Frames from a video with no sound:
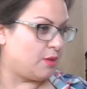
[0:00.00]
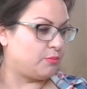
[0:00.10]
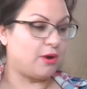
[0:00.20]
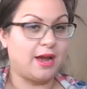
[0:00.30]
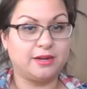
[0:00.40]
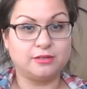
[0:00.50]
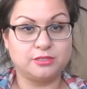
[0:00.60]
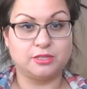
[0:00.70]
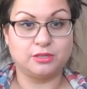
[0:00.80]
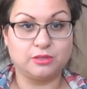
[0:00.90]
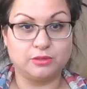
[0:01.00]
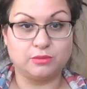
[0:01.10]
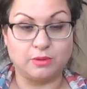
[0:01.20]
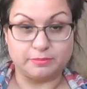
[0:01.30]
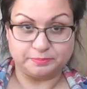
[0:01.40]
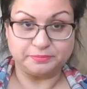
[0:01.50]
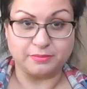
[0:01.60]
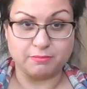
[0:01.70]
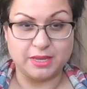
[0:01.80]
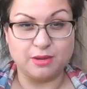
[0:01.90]
Prior to
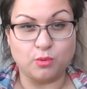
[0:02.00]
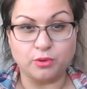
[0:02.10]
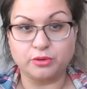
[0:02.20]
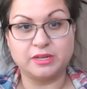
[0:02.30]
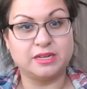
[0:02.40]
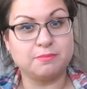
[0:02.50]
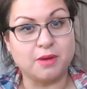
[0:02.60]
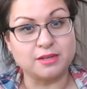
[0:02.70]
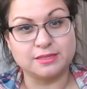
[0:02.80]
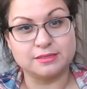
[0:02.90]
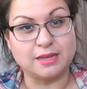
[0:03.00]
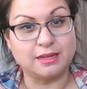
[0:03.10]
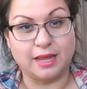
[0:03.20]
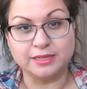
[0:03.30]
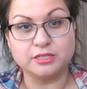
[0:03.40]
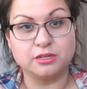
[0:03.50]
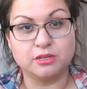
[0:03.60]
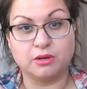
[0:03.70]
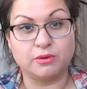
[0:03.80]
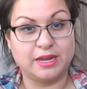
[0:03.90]
me ordering any boxes, I like to
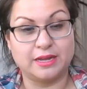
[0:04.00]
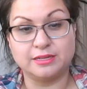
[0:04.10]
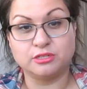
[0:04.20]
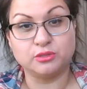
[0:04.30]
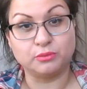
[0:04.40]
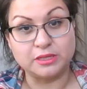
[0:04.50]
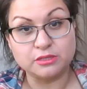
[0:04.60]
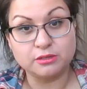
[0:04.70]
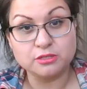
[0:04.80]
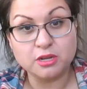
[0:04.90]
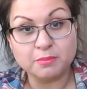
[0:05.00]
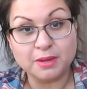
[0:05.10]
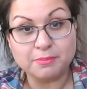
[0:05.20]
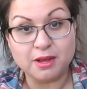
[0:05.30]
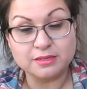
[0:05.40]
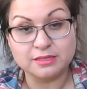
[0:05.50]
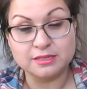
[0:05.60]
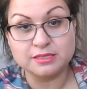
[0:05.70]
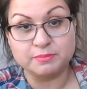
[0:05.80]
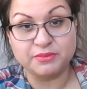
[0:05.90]
go ahead and do research on my
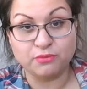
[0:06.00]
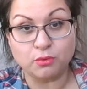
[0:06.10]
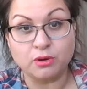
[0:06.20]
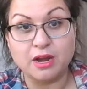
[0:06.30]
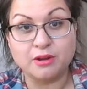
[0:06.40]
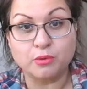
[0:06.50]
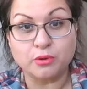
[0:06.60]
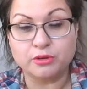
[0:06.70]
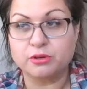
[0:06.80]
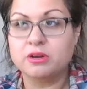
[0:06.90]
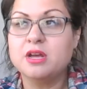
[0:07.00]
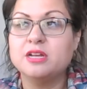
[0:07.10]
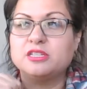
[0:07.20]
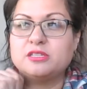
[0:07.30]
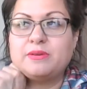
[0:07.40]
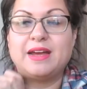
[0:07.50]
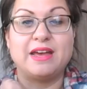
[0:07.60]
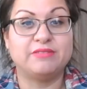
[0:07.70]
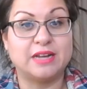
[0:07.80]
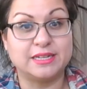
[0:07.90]
boxes before I order, just so I
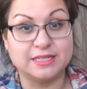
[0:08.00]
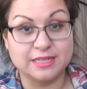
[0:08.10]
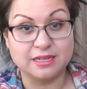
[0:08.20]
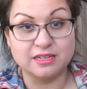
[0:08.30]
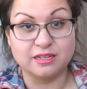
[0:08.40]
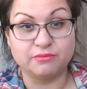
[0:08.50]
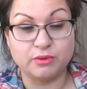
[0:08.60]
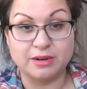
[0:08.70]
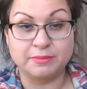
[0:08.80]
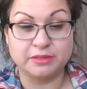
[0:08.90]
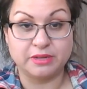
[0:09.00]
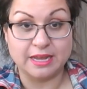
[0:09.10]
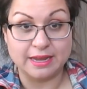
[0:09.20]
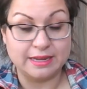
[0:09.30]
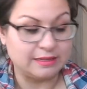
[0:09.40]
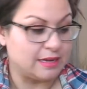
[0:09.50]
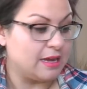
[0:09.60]
have an idea of what I'm going to get.